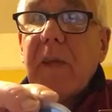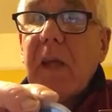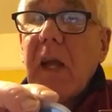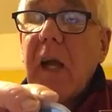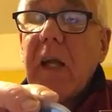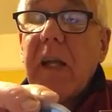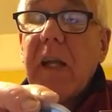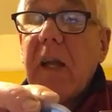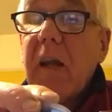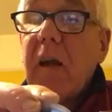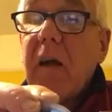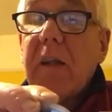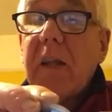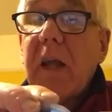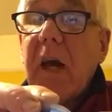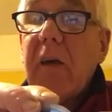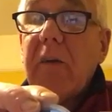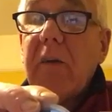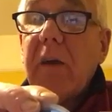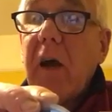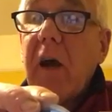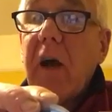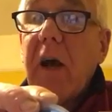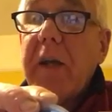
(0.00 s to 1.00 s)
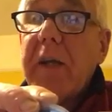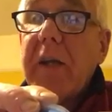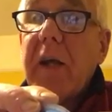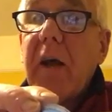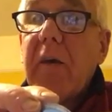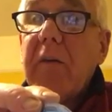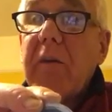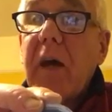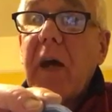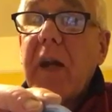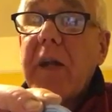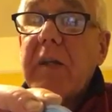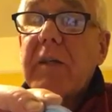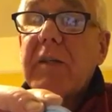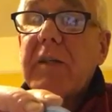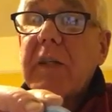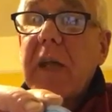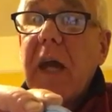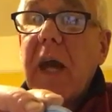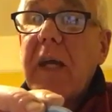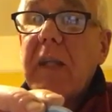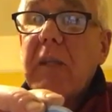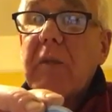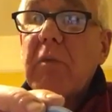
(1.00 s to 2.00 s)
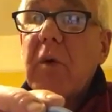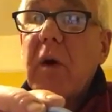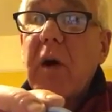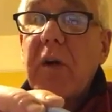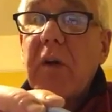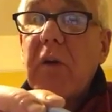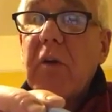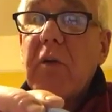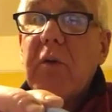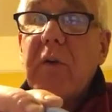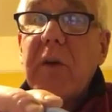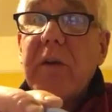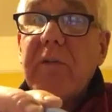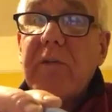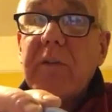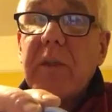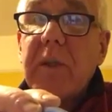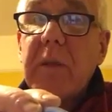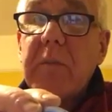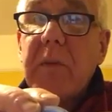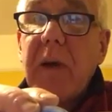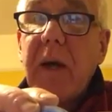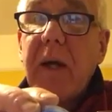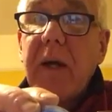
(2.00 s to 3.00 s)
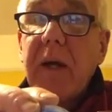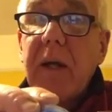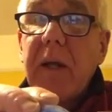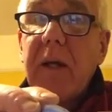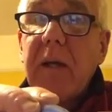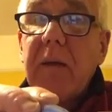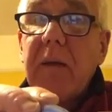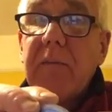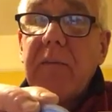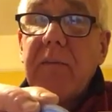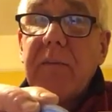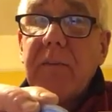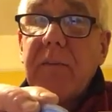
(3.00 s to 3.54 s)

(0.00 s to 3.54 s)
And then I don't understand why you're even debating it.